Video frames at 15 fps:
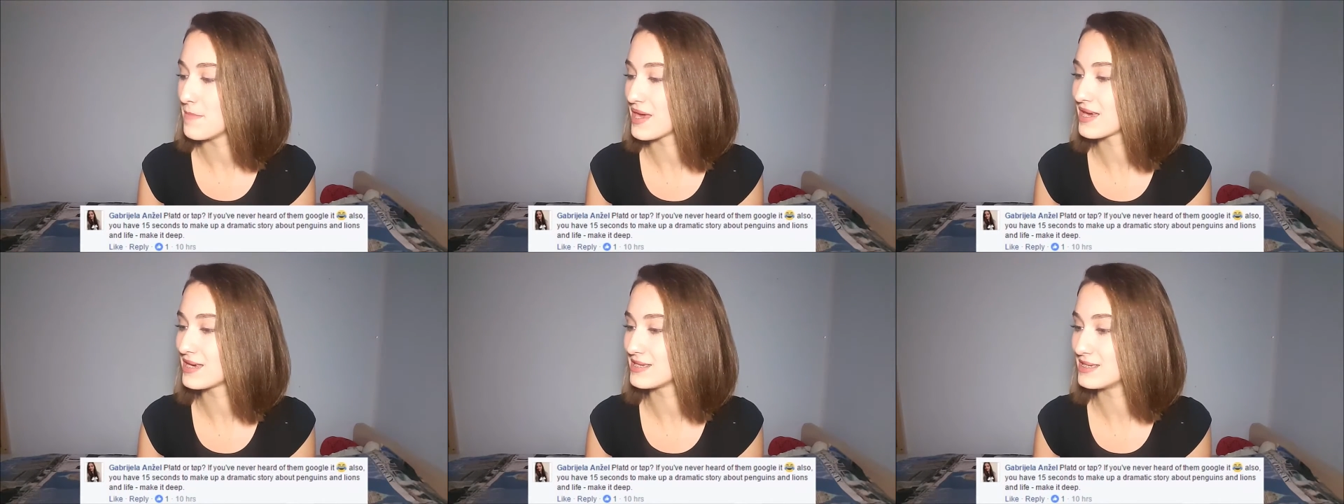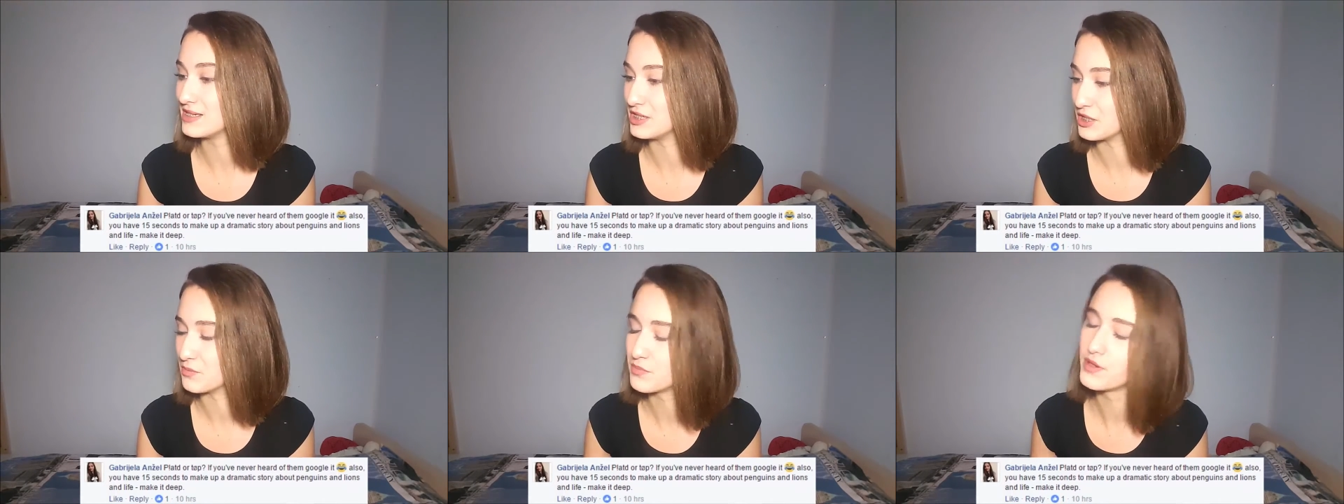Make
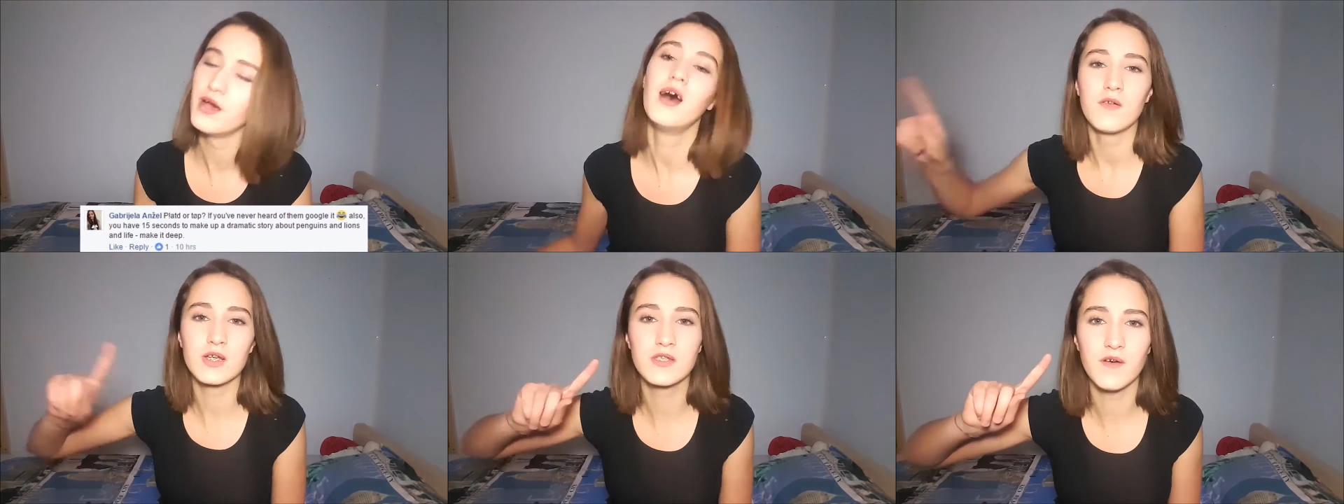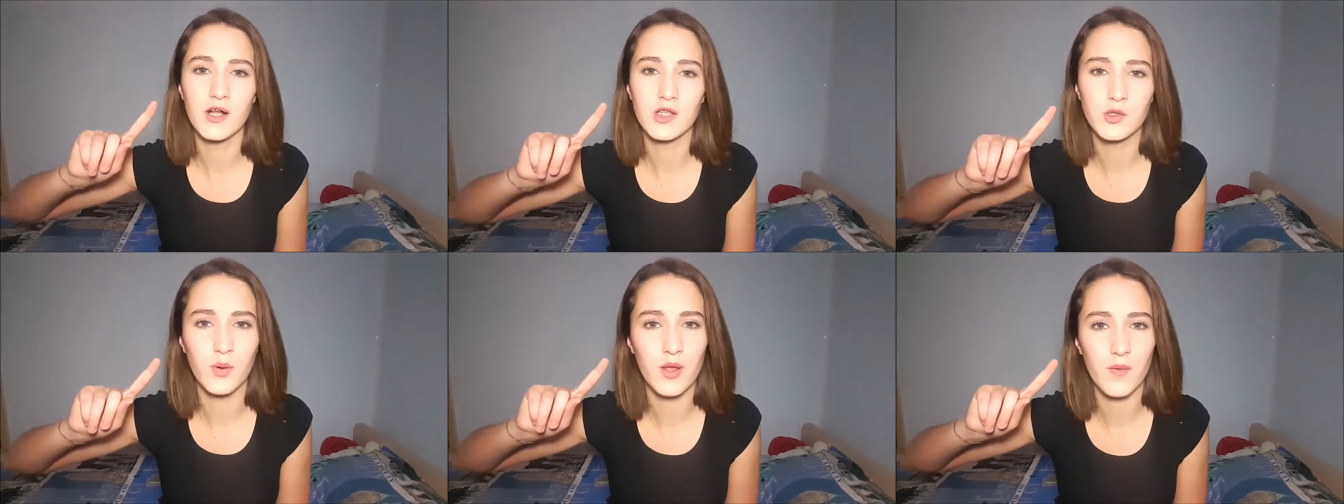it deep. First of
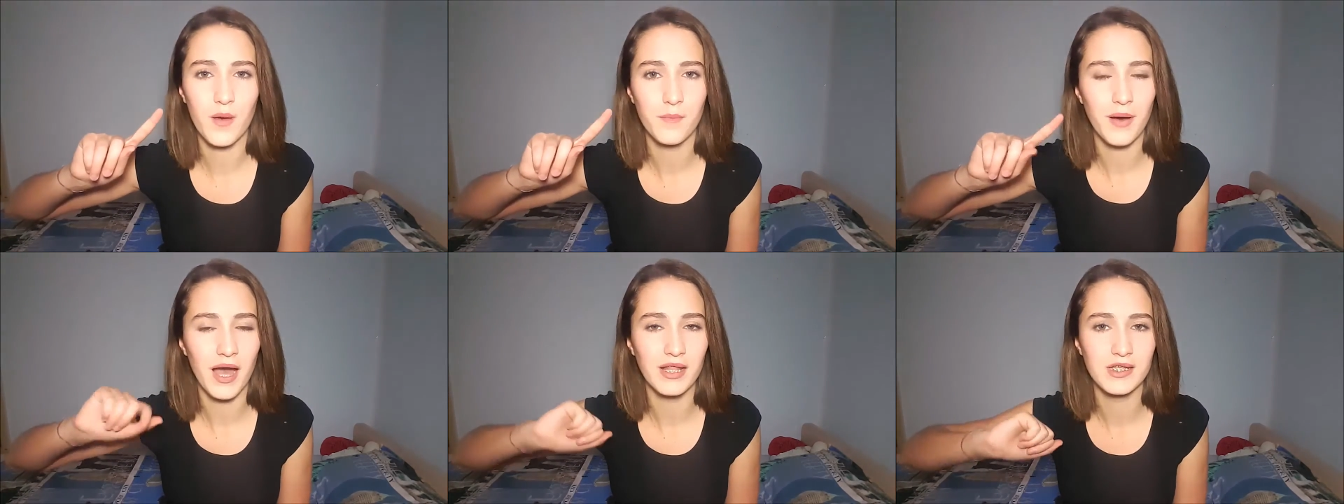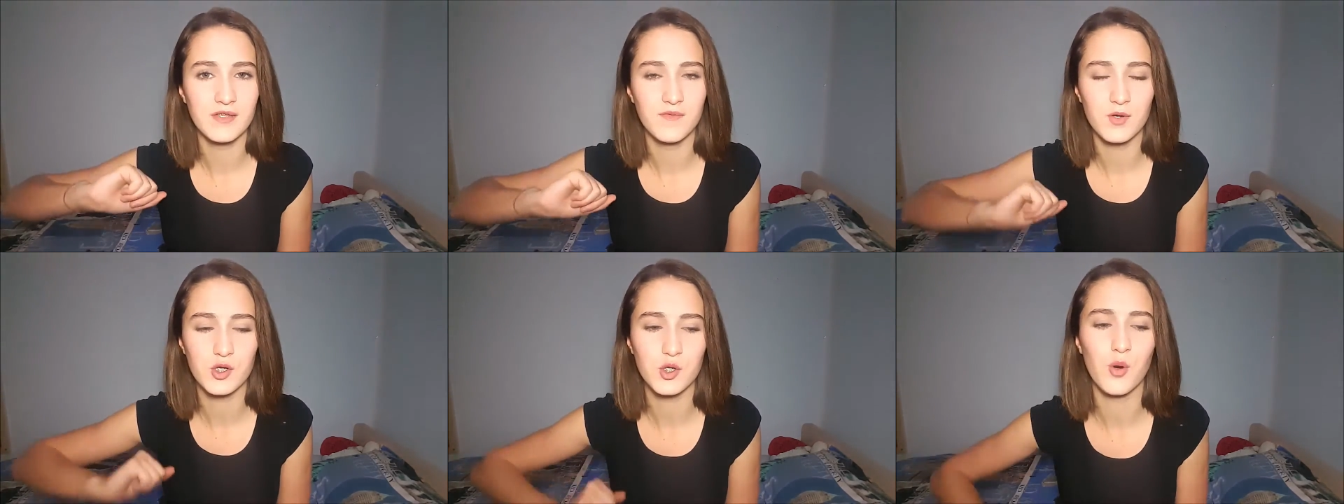all, 21 Pilots
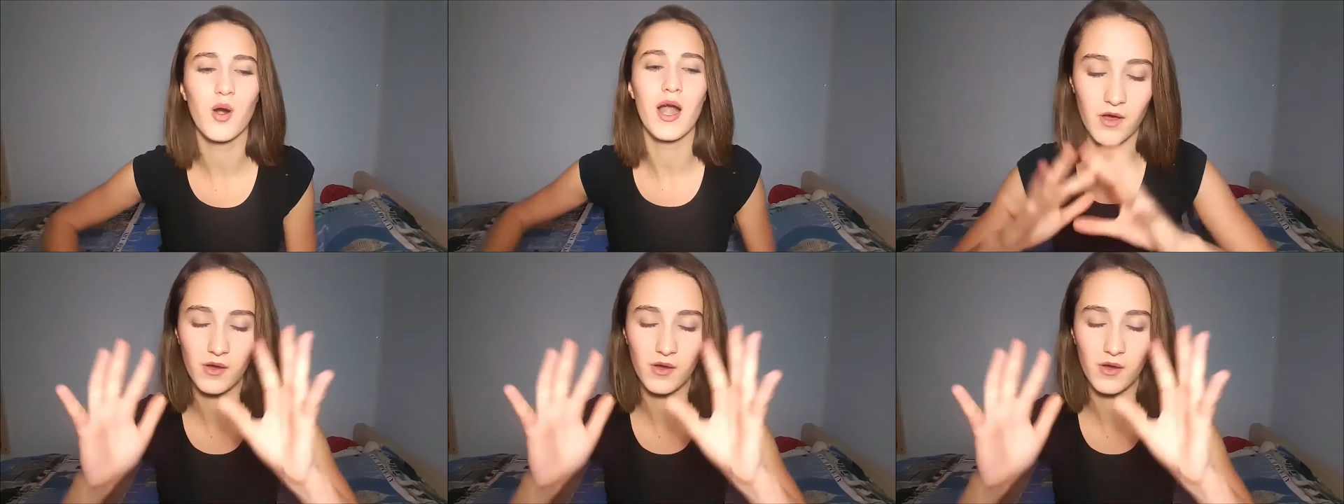for sure.